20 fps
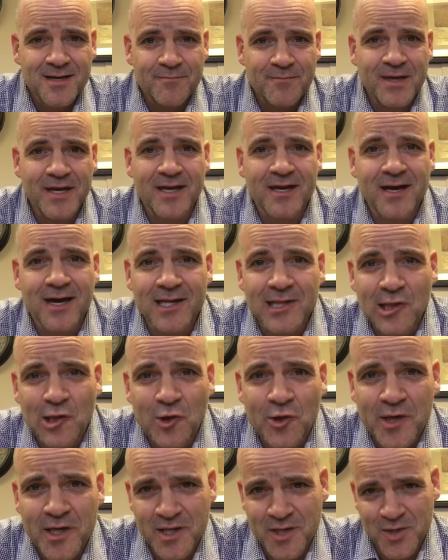may God
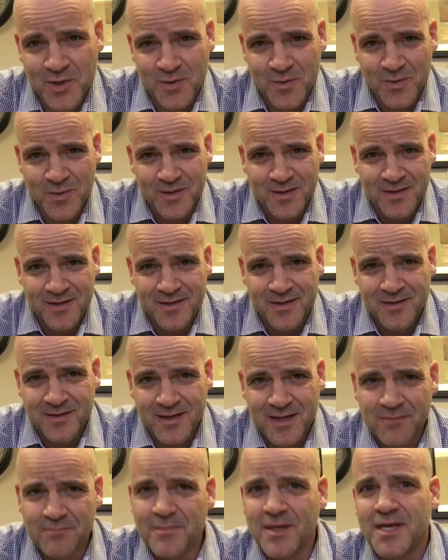look at you,
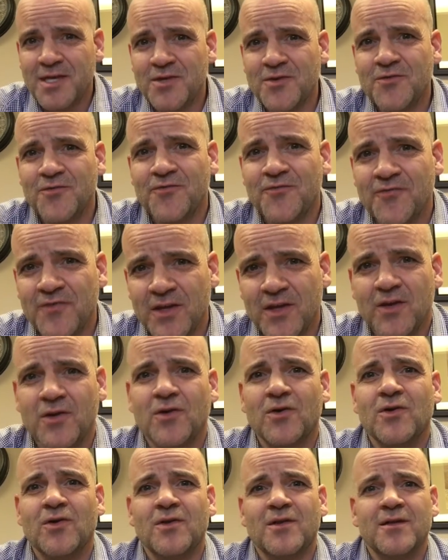and may you
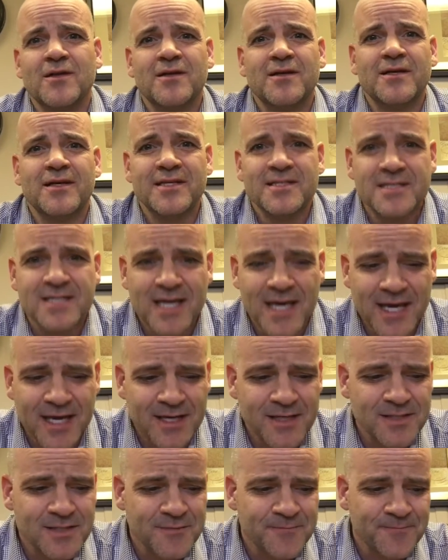feel his
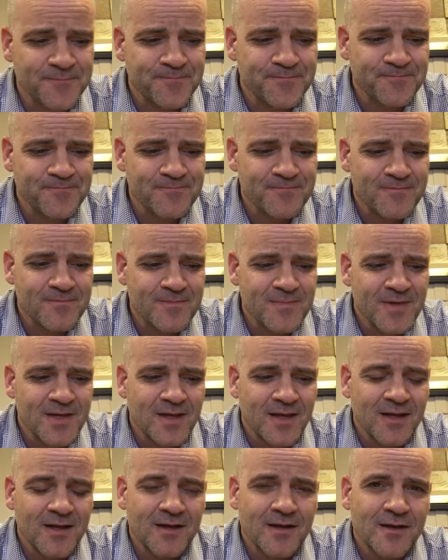gaze.
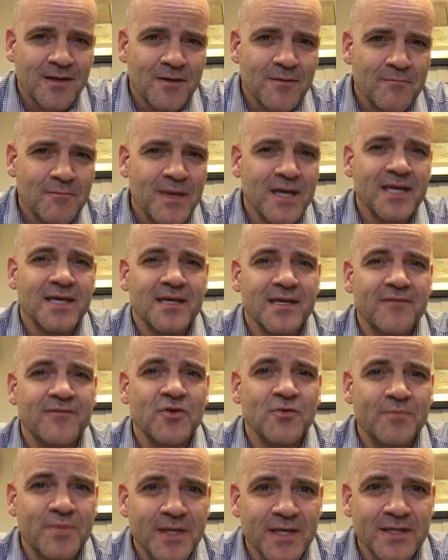May he give
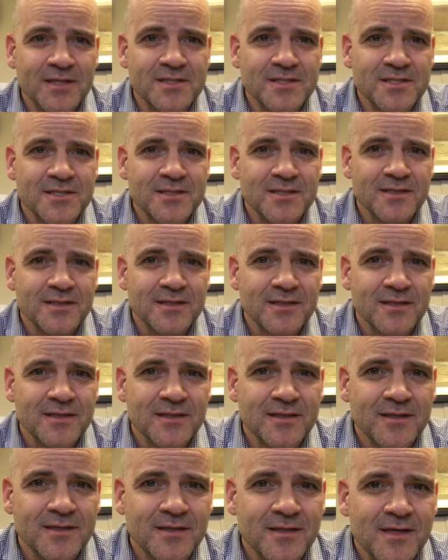you peace
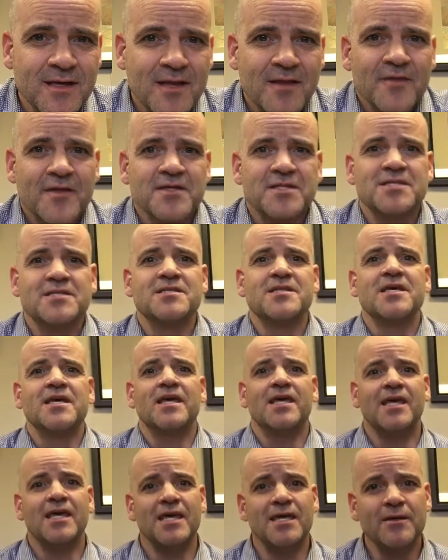this is the
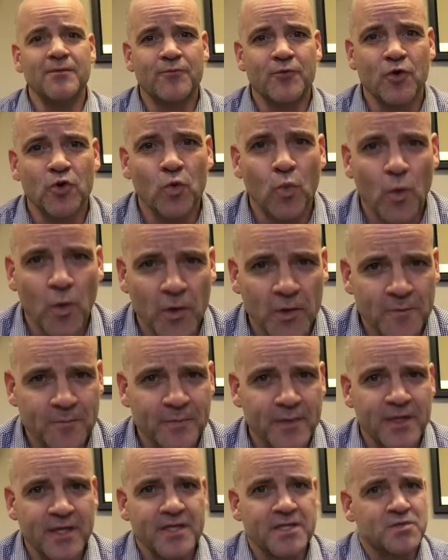Hebrew word
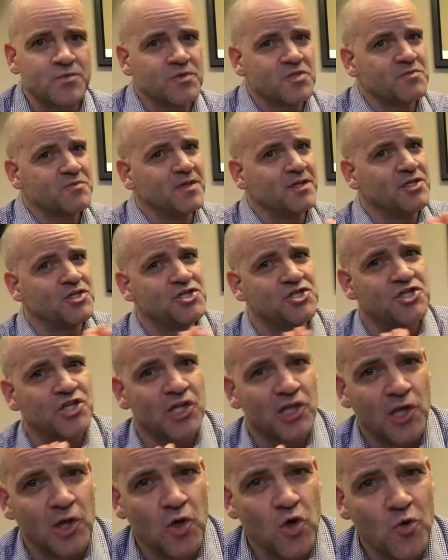peace, which means
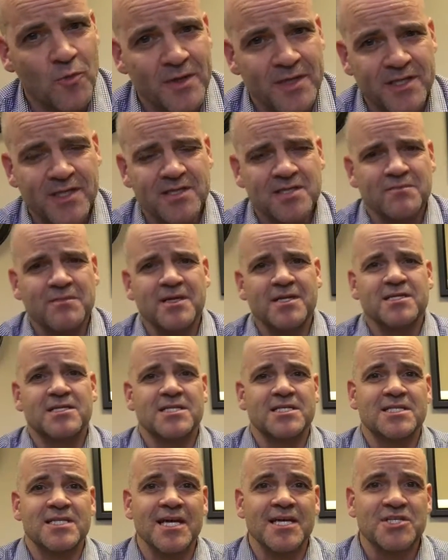shalom. It doesn't mean
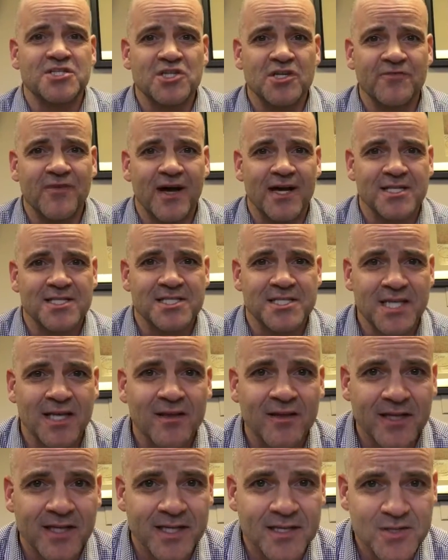cessation of
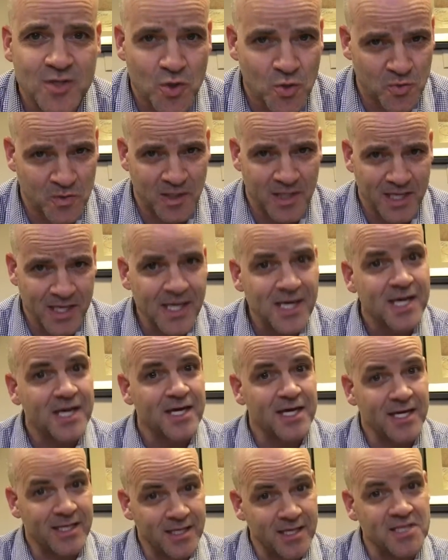hostilities only.
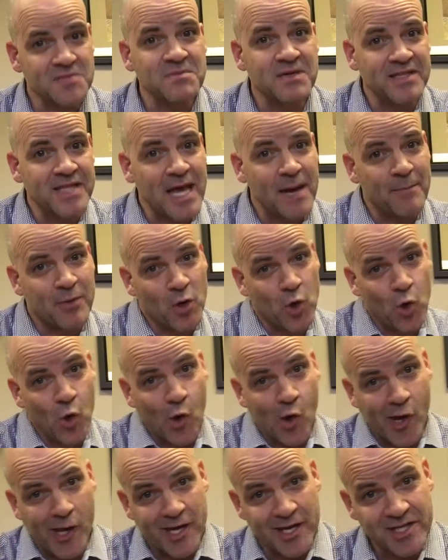It does mean that, but
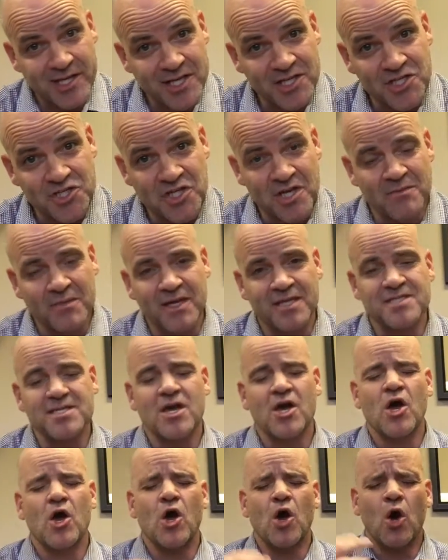in addition, it means
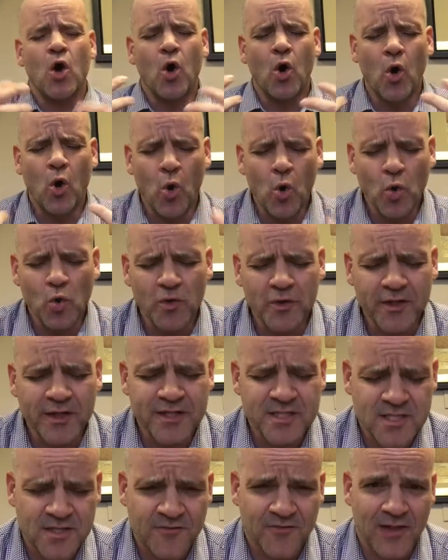
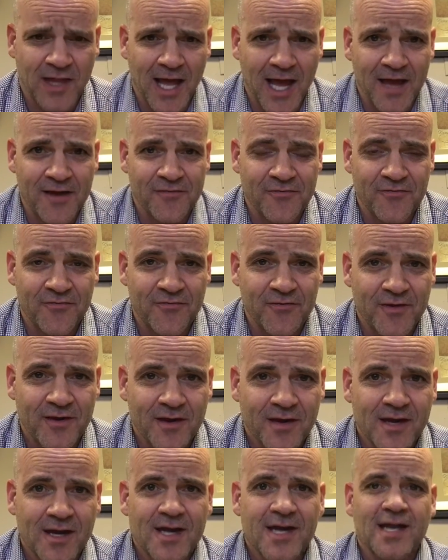wholeness of life.
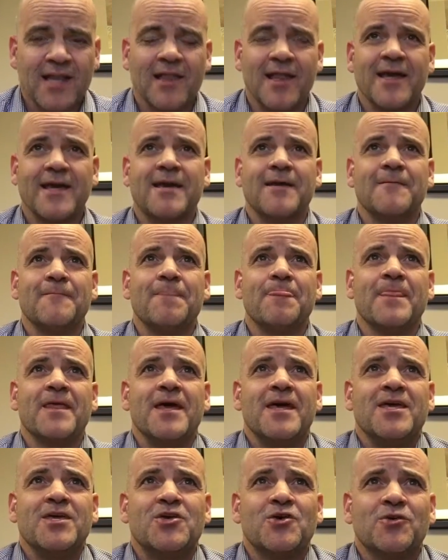Like
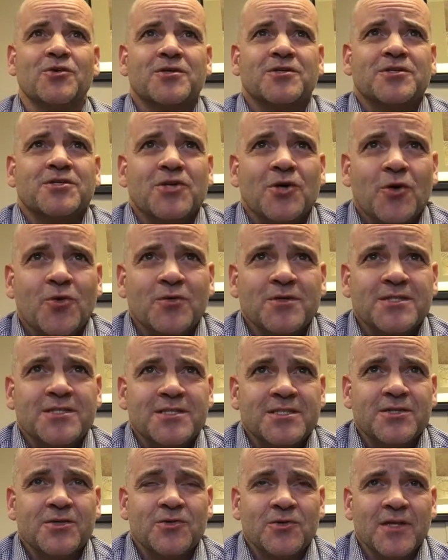you're
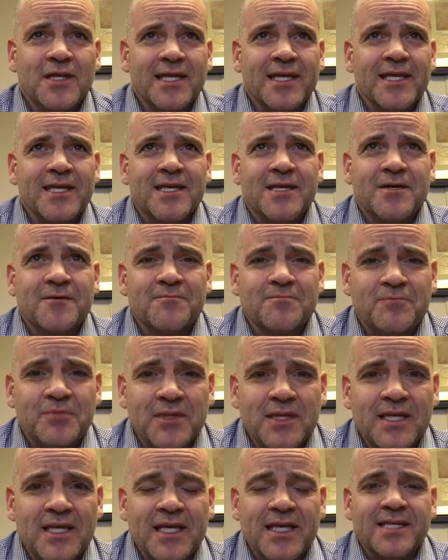totally
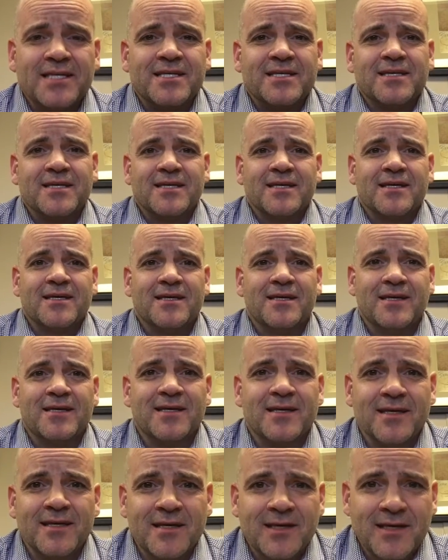complete
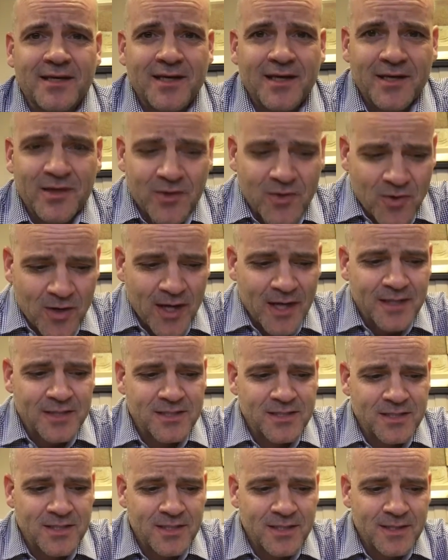in
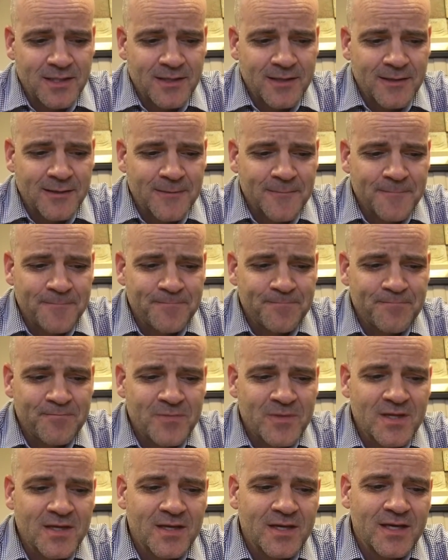Christ.
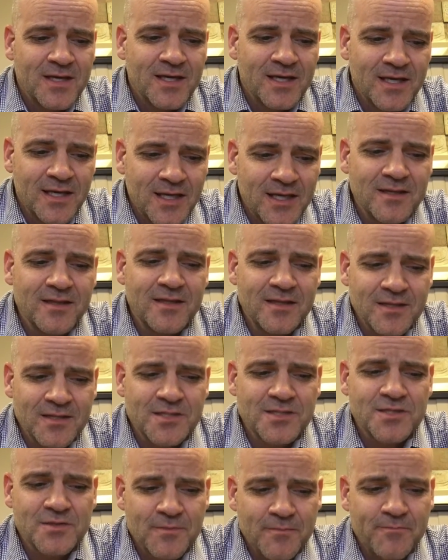In
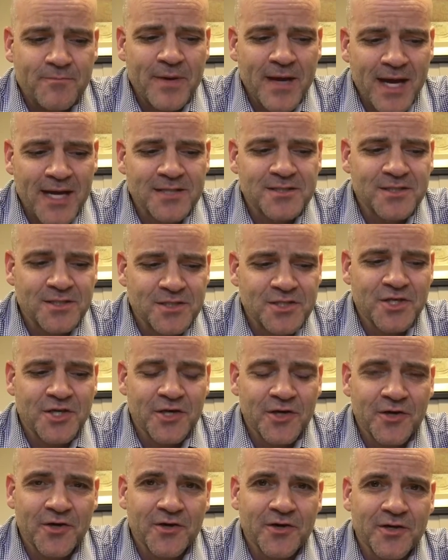this passage
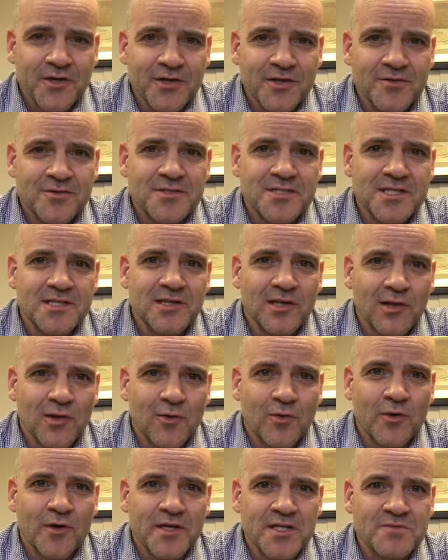here, you see the
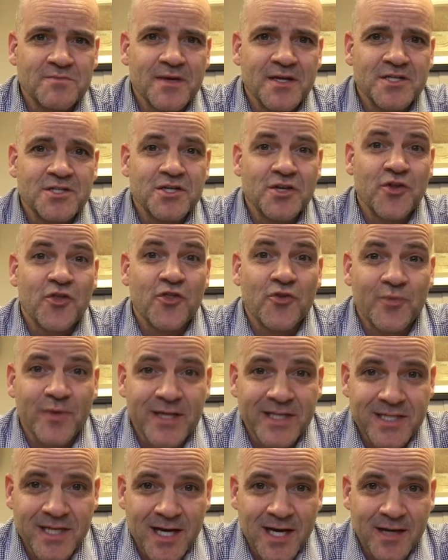Lord is mentioned
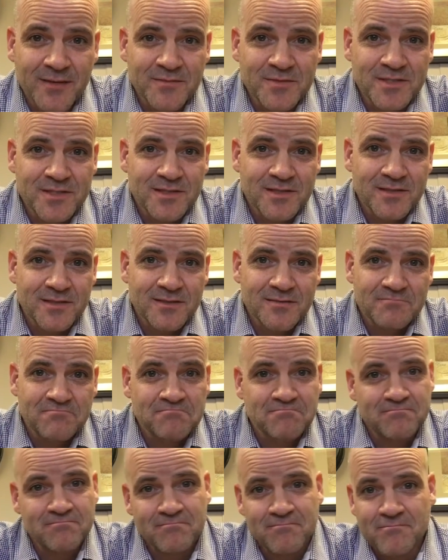three times.
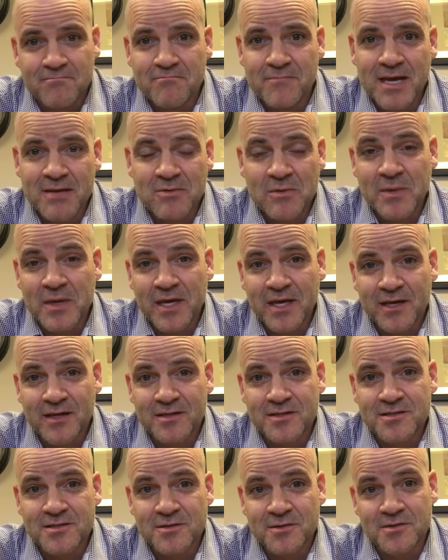Maybe
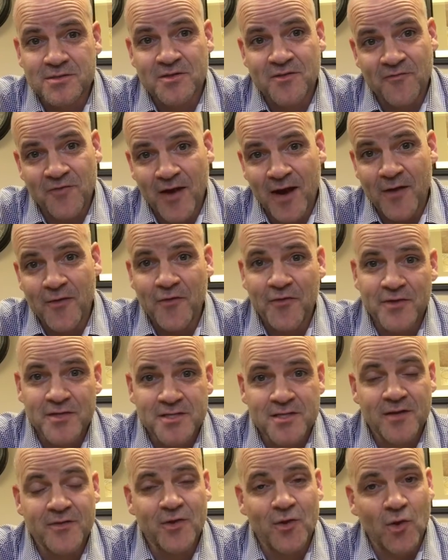because there's the Father, the
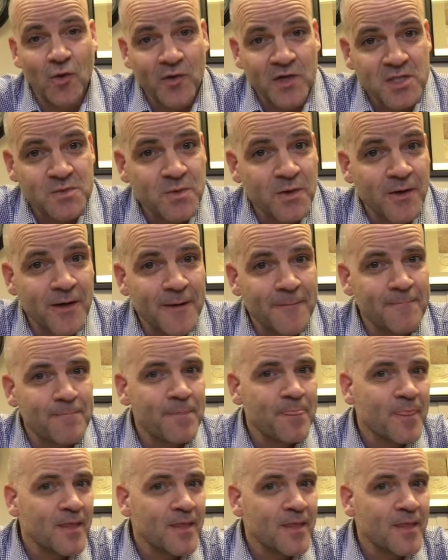Son, the Holy Spirit.